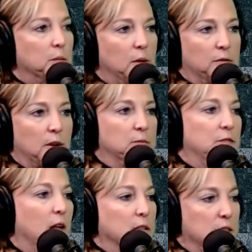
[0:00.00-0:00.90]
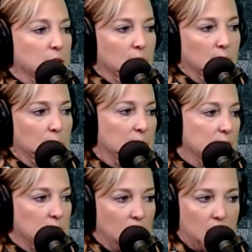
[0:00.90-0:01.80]
If I'm volunteering on the
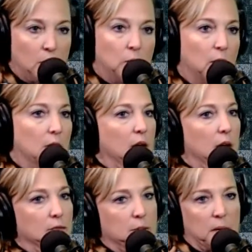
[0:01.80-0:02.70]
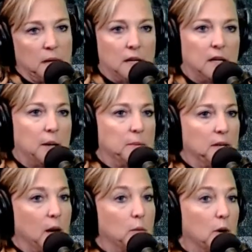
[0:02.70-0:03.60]
PTA, I want everybody
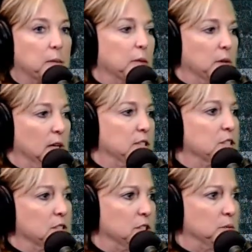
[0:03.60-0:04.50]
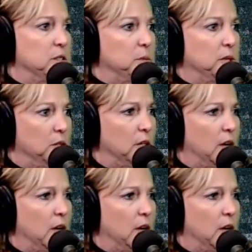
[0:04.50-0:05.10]
I want my relationships to be good.